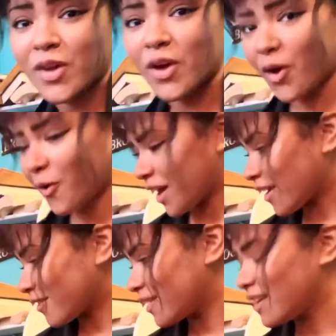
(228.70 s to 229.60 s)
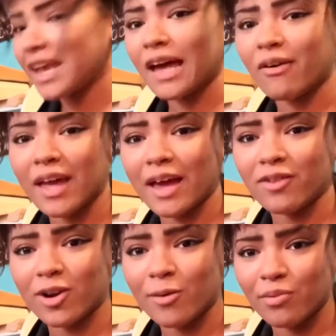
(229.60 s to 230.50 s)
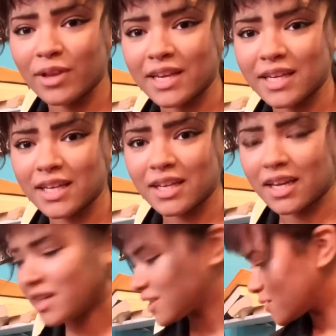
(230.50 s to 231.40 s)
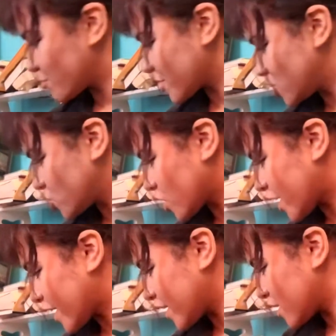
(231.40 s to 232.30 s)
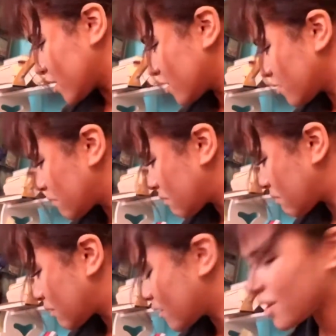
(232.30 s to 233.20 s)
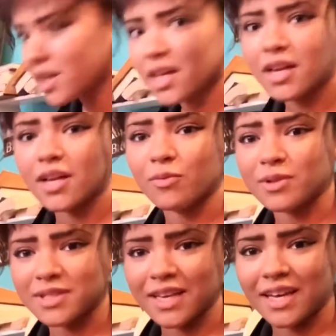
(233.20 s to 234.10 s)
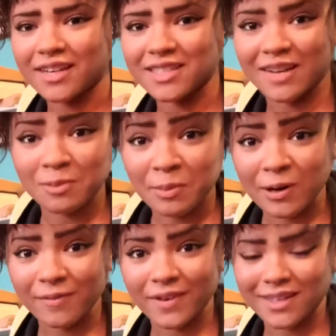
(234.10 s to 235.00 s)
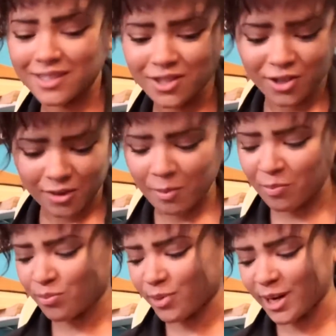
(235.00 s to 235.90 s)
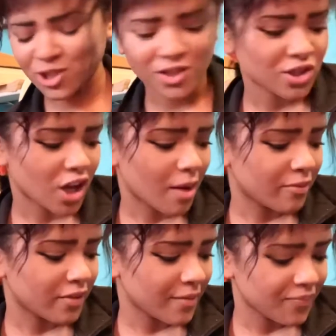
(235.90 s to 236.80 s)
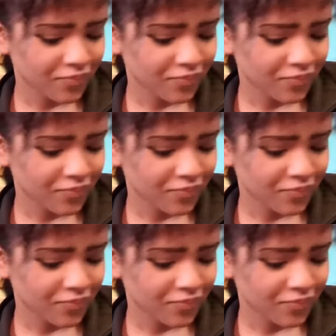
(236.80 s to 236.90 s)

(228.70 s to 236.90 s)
Okay, now I have it all blended and it's pretty dry. Once again, it doesn't have to be perfect. You're going to make branches on top of it.